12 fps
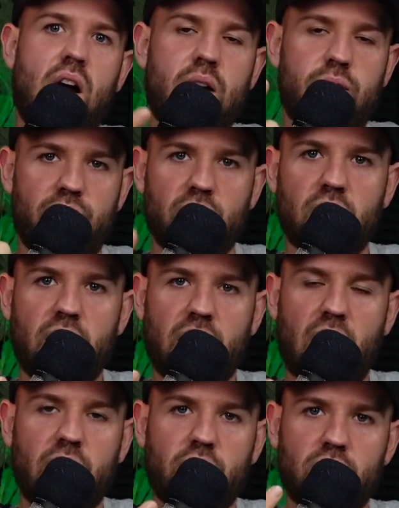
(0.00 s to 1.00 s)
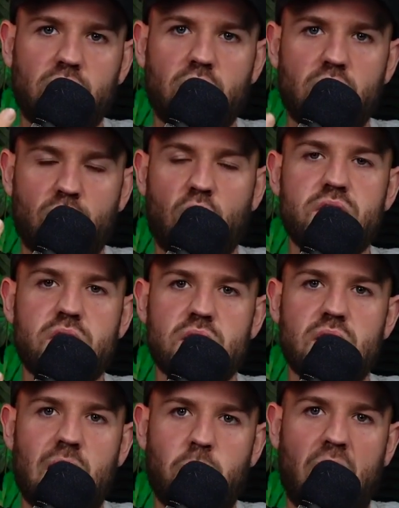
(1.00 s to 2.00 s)
I feel like I, the rust
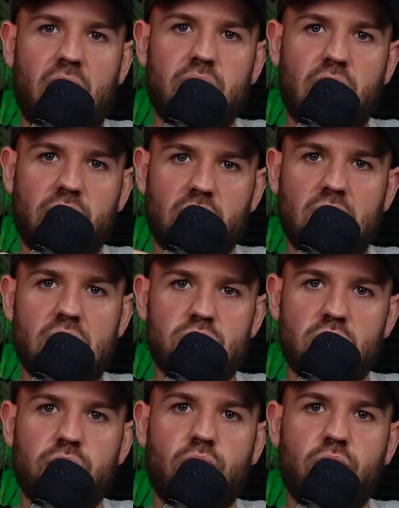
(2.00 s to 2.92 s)
is that bad, I could literally